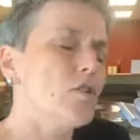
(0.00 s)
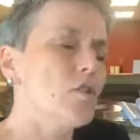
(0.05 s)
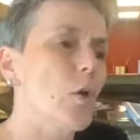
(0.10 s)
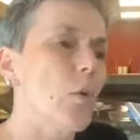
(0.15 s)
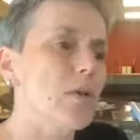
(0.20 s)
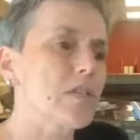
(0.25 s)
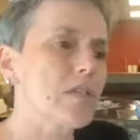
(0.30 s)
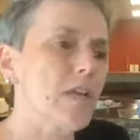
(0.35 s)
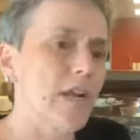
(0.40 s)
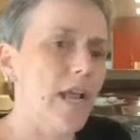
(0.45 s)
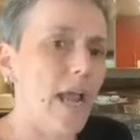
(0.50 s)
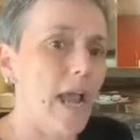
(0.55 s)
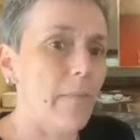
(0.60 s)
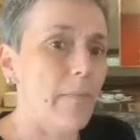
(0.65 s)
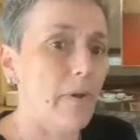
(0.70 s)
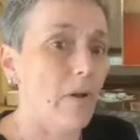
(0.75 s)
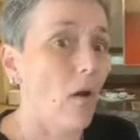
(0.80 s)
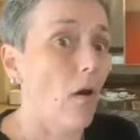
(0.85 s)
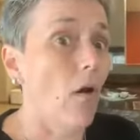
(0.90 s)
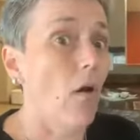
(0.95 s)
So it's going to
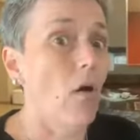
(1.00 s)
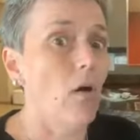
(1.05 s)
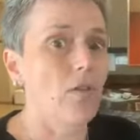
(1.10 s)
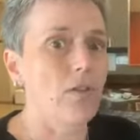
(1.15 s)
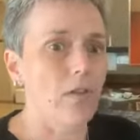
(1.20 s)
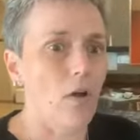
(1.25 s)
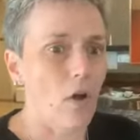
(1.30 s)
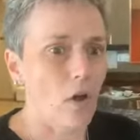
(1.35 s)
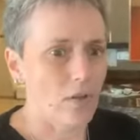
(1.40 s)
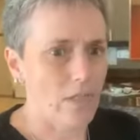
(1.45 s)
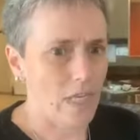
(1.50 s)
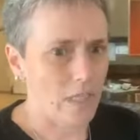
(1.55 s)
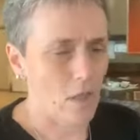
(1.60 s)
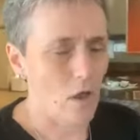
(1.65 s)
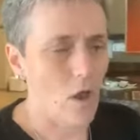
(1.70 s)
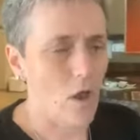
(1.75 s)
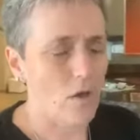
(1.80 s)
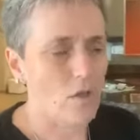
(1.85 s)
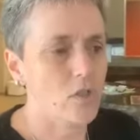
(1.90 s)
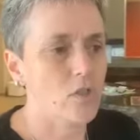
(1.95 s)
happen all all day
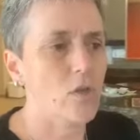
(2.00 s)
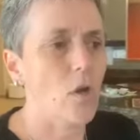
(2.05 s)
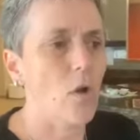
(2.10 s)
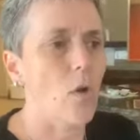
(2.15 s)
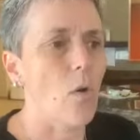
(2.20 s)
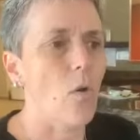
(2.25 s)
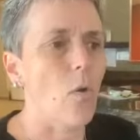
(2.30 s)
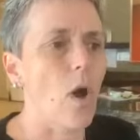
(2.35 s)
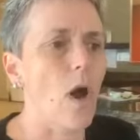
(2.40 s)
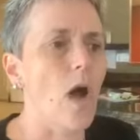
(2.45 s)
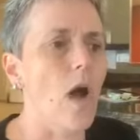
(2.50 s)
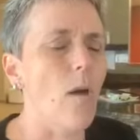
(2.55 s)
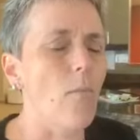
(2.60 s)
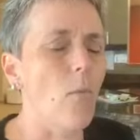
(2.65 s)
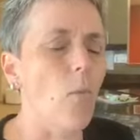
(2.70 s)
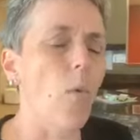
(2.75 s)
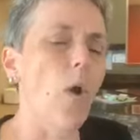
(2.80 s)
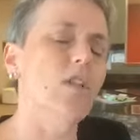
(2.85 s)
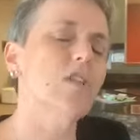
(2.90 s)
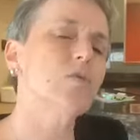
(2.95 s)
long. So
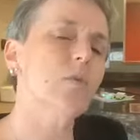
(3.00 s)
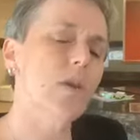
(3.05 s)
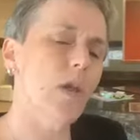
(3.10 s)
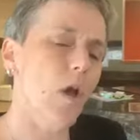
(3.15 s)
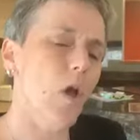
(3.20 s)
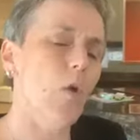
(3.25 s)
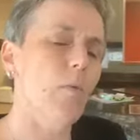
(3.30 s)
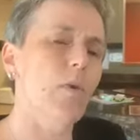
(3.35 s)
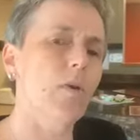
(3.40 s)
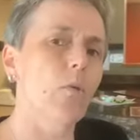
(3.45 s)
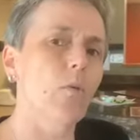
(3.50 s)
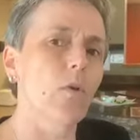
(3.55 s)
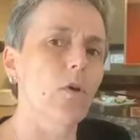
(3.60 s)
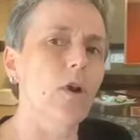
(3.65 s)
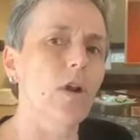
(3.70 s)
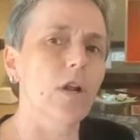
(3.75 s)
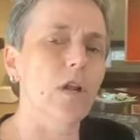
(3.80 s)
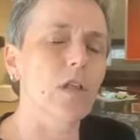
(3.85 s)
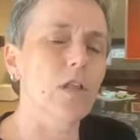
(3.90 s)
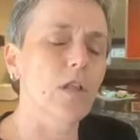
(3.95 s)
um, once we open,
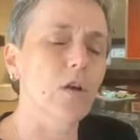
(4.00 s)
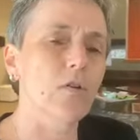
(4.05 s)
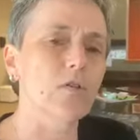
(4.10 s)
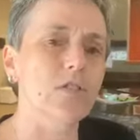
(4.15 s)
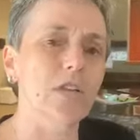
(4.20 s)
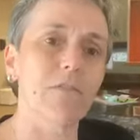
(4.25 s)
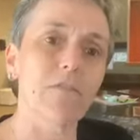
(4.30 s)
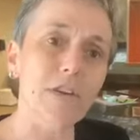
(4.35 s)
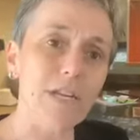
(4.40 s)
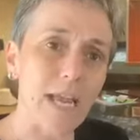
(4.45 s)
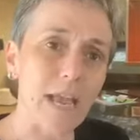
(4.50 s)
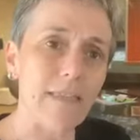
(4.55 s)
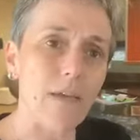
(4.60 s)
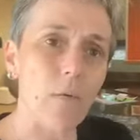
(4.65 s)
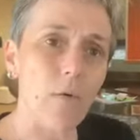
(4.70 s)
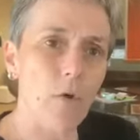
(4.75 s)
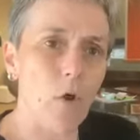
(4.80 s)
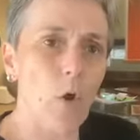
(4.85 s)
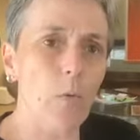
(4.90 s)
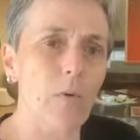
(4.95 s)
we're going to close every day
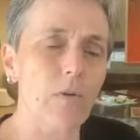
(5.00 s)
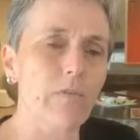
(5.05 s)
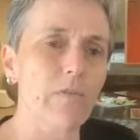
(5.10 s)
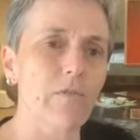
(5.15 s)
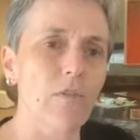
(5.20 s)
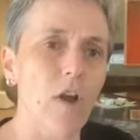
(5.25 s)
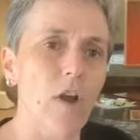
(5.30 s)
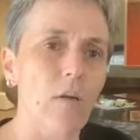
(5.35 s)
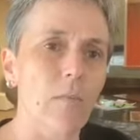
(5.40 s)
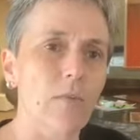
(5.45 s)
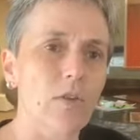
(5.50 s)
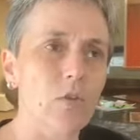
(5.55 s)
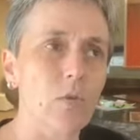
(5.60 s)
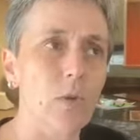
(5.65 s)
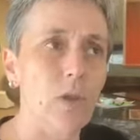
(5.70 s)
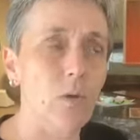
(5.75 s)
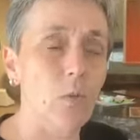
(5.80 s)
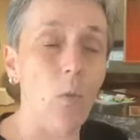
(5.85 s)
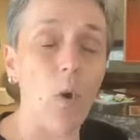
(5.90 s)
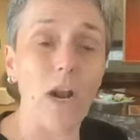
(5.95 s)
that we're open from
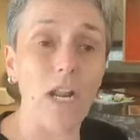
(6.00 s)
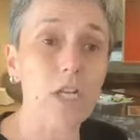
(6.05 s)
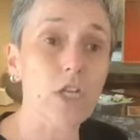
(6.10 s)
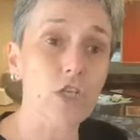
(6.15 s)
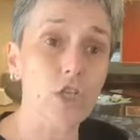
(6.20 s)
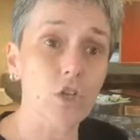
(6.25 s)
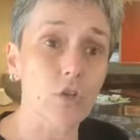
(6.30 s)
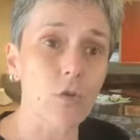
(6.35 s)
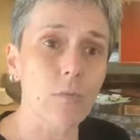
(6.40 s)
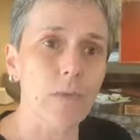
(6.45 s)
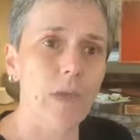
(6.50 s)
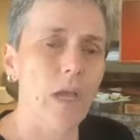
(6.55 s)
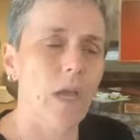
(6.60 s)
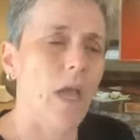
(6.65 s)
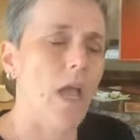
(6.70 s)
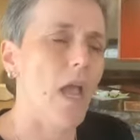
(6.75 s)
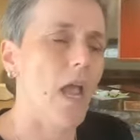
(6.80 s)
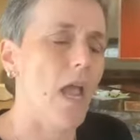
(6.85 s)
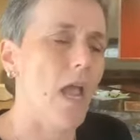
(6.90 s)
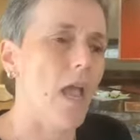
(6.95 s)
between one and two,
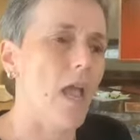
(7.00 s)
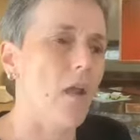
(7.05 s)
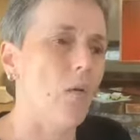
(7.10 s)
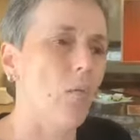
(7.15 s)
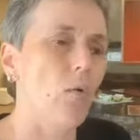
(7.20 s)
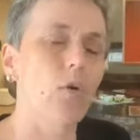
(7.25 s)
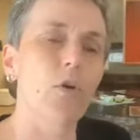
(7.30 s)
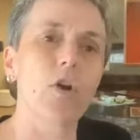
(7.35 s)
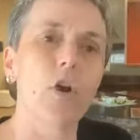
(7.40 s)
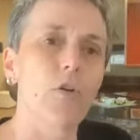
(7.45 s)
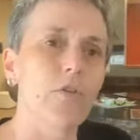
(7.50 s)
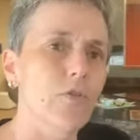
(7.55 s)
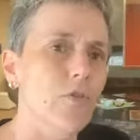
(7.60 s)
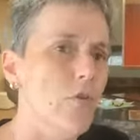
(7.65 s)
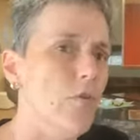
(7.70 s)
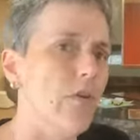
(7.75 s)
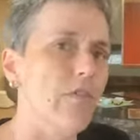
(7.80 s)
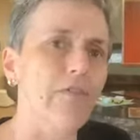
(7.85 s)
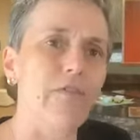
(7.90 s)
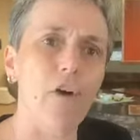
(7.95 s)
and we'll go
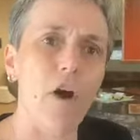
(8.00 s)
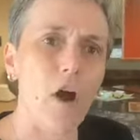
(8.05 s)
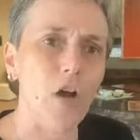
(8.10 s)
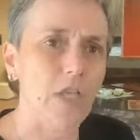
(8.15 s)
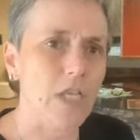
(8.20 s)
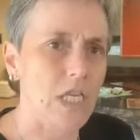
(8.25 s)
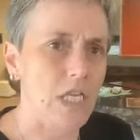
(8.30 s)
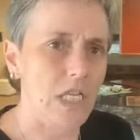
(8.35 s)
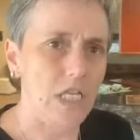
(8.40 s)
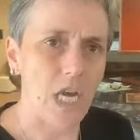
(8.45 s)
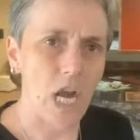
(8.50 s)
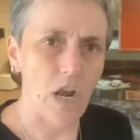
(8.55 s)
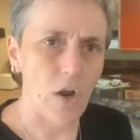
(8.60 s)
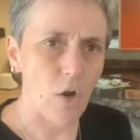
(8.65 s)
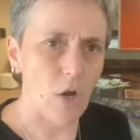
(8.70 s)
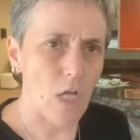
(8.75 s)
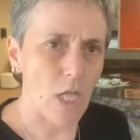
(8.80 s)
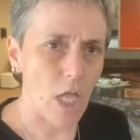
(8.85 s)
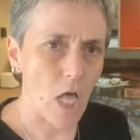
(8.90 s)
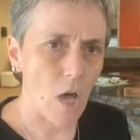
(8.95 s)
through and fog the
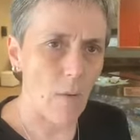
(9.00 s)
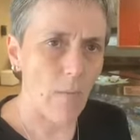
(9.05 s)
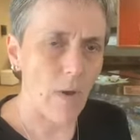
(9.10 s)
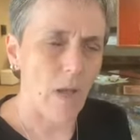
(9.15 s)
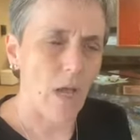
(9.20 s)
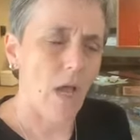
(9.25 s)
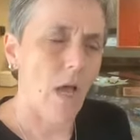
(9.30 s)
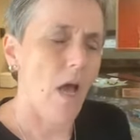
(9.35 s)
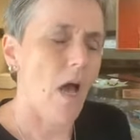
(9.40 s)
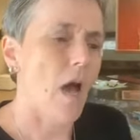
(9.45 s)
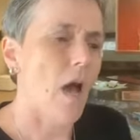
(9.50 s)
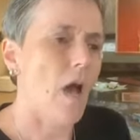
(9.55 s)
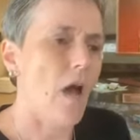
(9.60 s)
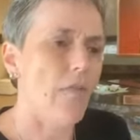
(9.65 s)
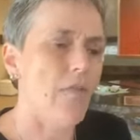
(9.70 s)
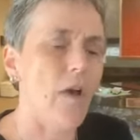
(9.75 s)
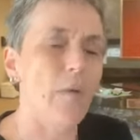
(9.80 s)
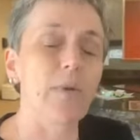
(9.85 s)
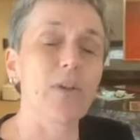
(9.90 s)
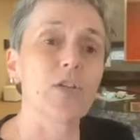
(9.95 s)
entire club.
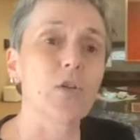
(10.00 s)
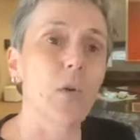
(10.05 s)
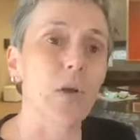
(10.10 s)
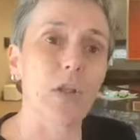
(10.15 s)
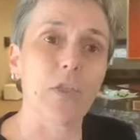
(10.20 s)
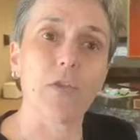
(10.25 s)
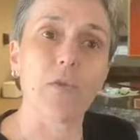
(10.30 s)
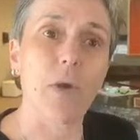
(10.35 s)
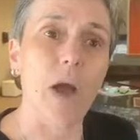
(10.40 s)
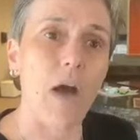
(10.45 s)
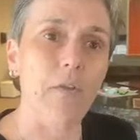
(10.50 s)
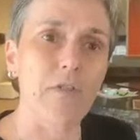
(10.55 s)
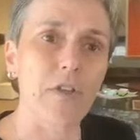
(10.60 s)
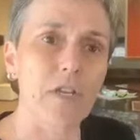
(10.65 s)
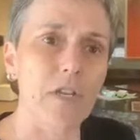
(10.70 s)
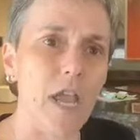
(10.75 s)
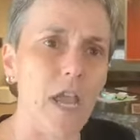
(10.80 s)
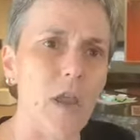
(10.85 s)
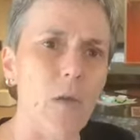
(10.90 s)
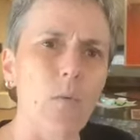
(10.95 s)
Uh, they'll be doing it throughout
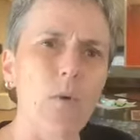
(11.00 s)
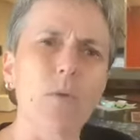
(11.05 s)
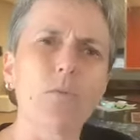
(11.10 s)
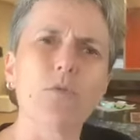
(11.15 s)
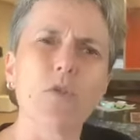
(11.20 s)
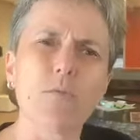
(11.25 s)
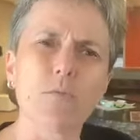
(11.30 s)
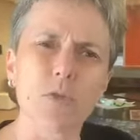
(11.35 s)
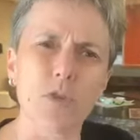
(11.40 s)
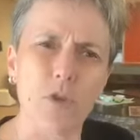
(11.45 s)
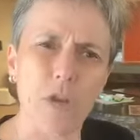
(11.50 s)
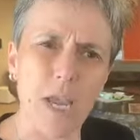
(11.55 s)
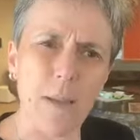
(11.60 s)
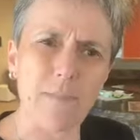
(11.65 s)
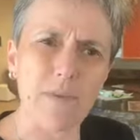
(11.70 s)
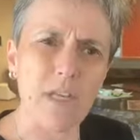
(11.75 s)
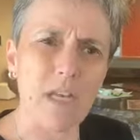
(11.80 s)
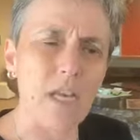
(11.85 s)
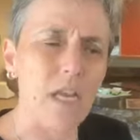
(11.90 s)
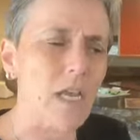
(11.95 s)
the day when rooms are
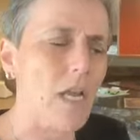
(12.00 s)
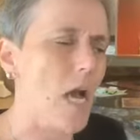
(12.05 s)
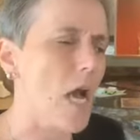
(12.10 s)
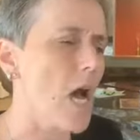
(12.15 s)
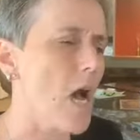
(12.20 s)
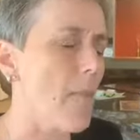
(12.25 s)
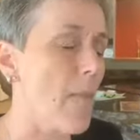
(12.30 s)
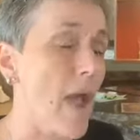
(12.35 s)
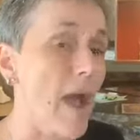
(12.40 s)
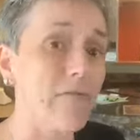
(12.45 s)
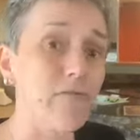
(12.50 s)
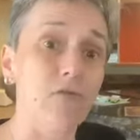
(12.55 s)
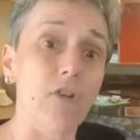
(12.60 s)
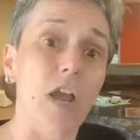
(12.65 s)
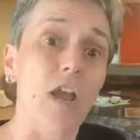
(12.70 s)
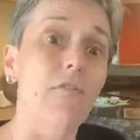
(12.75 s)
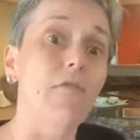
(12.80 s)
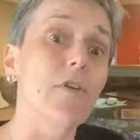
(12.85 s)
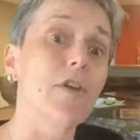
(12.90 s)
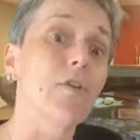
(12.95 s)
empty. Um, after
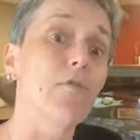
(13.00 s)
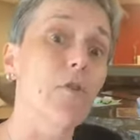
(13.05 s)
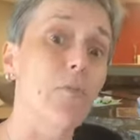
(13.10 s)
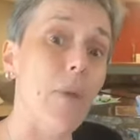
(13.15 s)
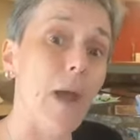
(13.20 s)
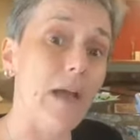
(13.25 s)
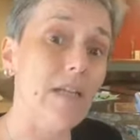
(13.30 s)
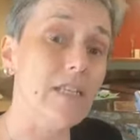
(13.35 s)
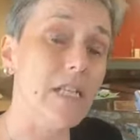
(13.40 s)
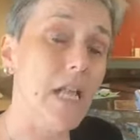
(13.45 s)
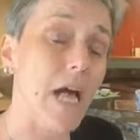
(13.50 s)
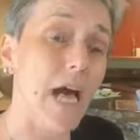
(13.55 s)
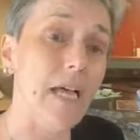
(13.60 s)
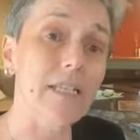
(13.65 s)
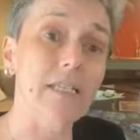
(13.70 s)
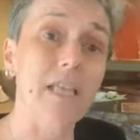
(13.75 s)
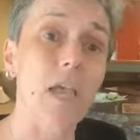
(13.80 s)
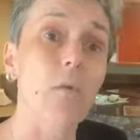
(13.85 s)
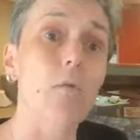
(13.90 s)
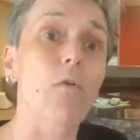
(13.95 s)
every Group X
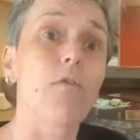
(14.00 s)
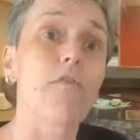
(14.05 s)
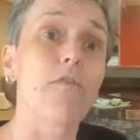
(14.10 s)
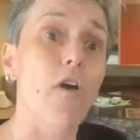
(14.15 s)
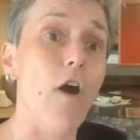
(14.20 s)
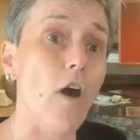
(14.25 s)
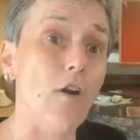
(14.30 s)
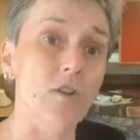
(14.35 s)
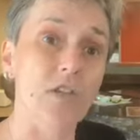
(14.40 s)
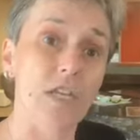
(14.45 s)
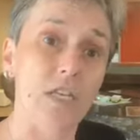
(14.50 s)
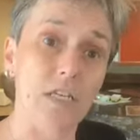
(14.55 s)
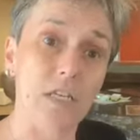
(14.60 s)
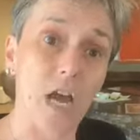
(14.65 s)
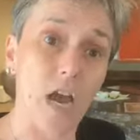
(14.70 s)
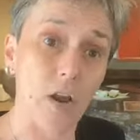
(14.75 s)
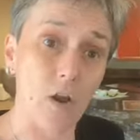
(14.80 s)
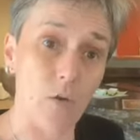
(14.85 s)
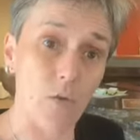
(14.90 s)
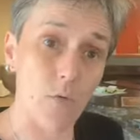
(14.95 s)
class, they will fog the
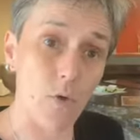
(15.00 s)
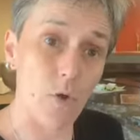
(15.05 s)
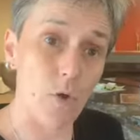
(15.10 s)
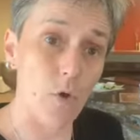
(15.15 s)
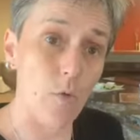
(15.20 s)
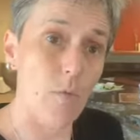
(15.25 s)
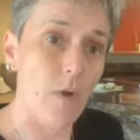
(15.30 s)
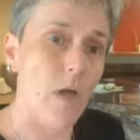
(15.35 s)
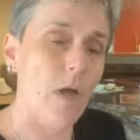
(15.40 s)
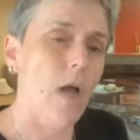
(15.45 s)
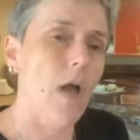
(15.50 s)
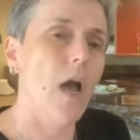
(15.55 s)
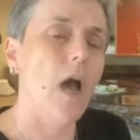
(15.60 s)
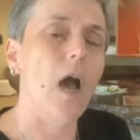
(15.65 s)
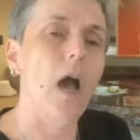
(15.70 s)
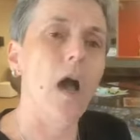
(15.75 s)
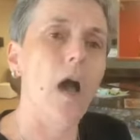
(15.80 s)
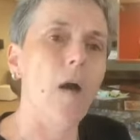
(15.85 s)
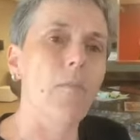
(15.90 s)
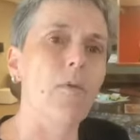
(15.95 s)
entire room,
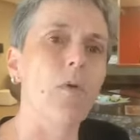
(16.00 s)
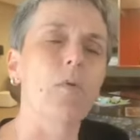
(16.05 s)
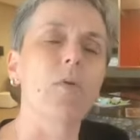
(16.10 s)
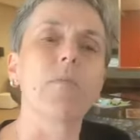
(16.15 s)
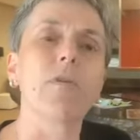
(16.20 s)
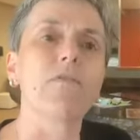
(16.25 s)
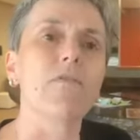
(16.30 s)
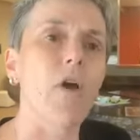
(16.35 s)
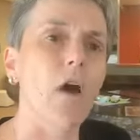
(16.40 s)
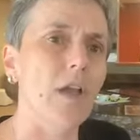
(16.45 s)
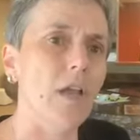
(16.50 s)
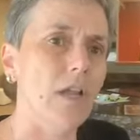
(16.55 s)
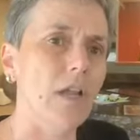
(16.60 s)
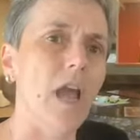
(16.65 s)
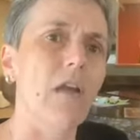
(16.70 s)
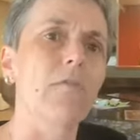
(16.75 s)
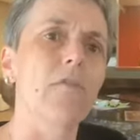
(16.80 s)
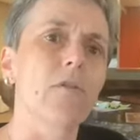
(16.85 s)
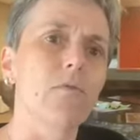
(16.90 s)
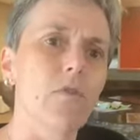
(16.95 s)
uh, but we'll be
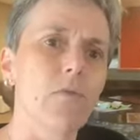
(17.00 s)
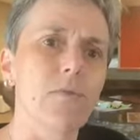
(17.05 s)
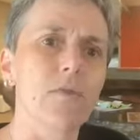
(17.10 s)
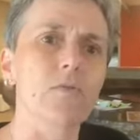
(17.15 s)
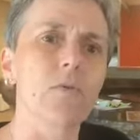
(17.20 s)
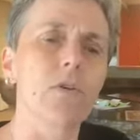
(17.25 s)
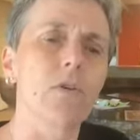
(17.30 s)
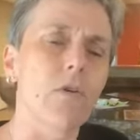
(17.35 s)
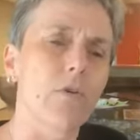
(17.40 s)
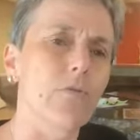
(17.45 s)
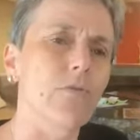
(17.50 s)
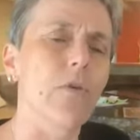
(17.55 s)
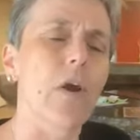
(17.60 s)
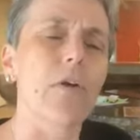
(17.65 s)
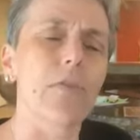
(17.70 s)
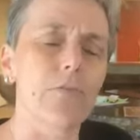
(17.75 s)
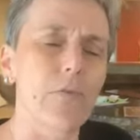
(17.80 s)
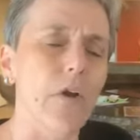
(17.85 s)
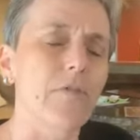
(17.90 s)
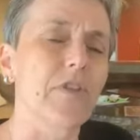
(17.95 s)
fogging every room as we go
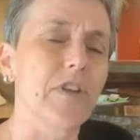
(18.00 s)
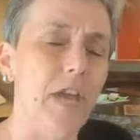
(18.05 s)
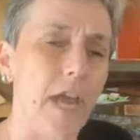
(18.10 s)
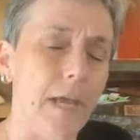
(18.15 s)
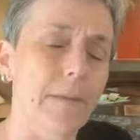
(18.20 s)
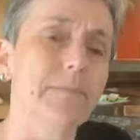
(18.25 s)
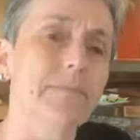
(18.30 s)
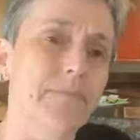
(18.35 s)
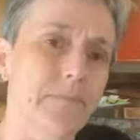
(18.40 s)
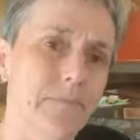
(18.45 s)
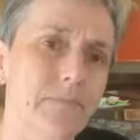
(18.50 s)
throughout throughout the day.